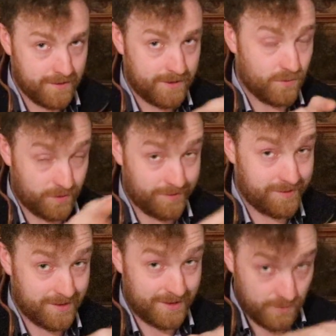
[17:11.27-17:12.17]
you
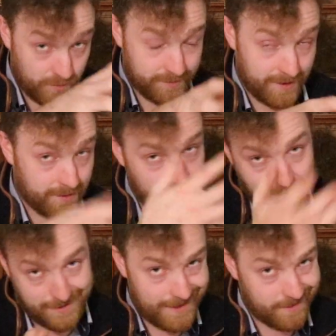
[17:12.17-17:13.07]
would see it in
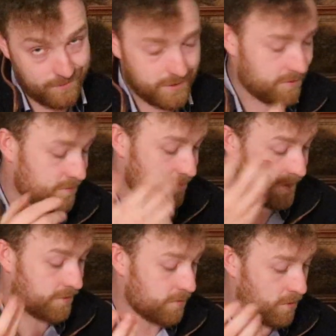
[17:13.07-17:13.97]
black. Well, we
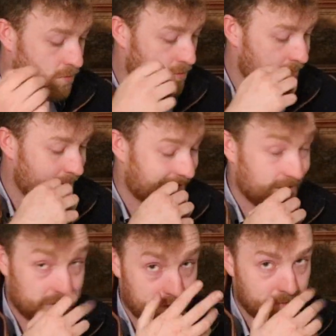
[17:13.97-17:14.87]
have some hope of making it
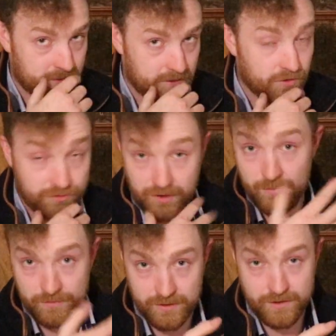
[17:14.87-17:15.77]
look some
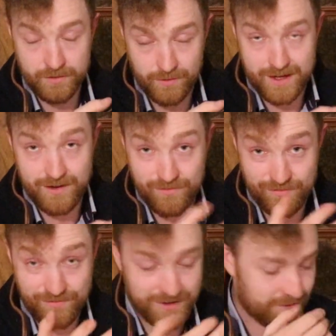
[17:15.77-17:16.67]
sort of way
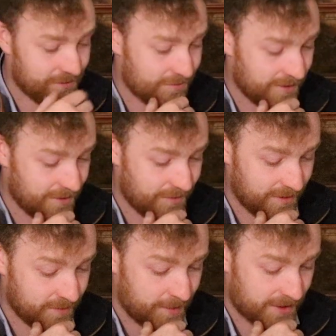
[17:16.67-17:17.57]

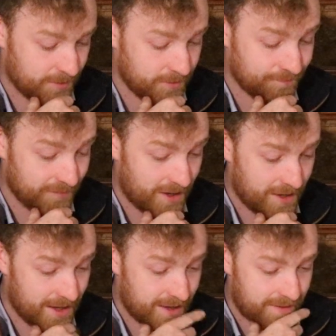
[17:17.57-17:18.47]
respectable.
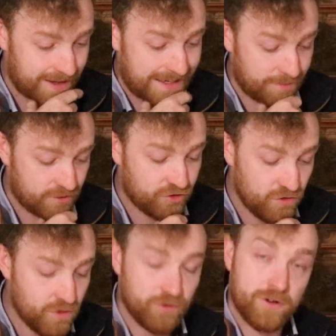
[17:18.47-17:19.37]
That came to
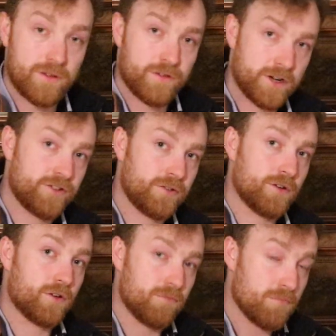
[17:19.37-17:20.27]

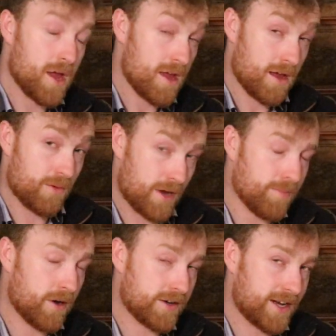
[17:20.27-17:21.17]
€232. And when I
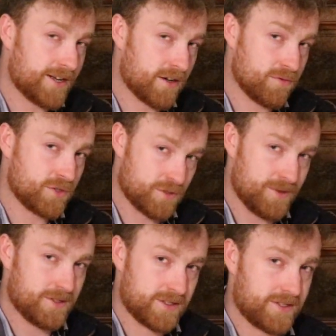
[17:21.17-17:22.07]
bought it, I thought it was just
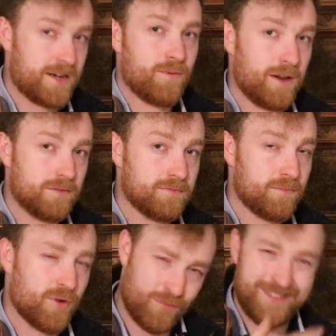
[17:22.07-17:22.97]
missing the steering wheel,
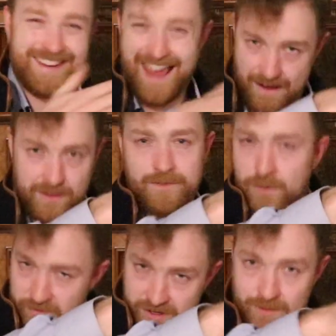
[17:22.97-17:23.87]
but it was missing everything
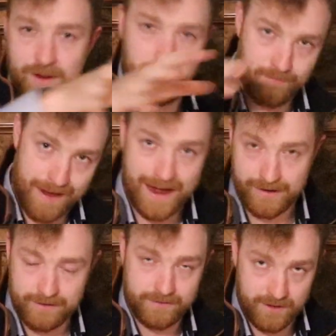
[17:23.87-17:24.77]
from the steering wheel
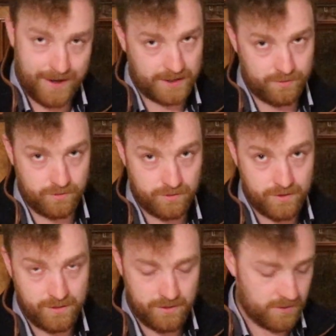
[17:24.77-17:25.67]
back to the back of the boat.
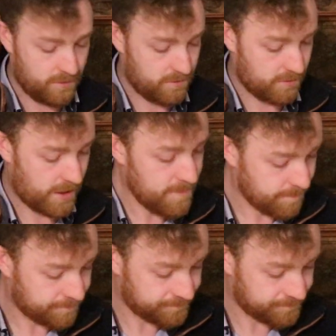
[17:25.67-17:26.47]
Okay.